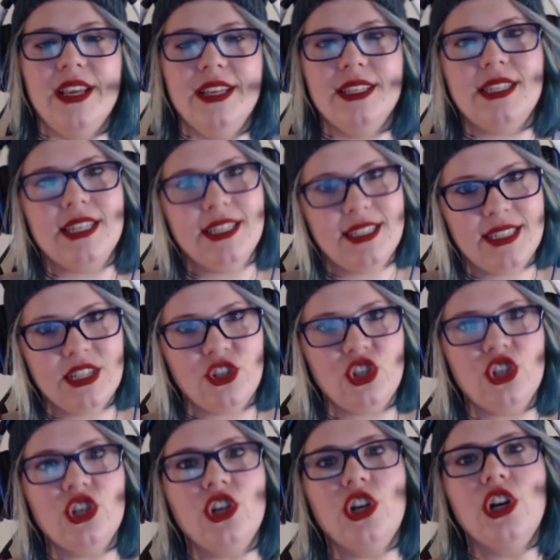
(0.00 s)
is his
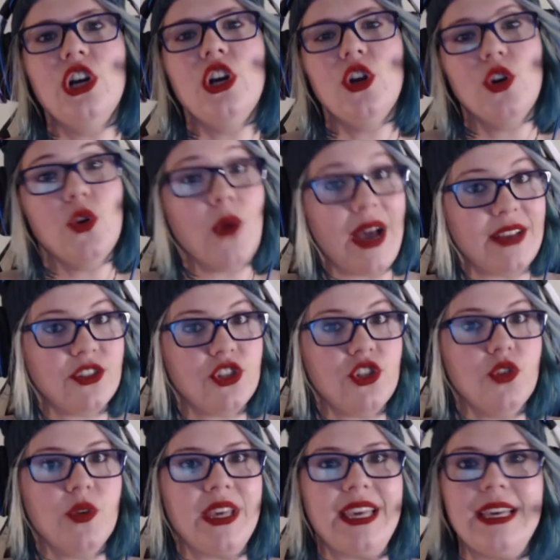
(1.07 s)
sister who has
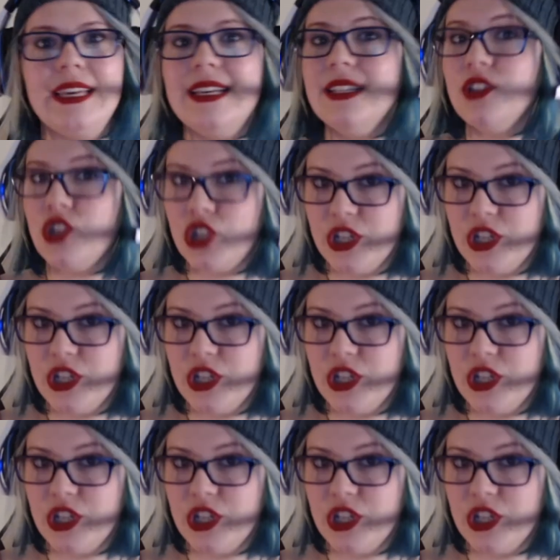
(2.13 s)
two kids.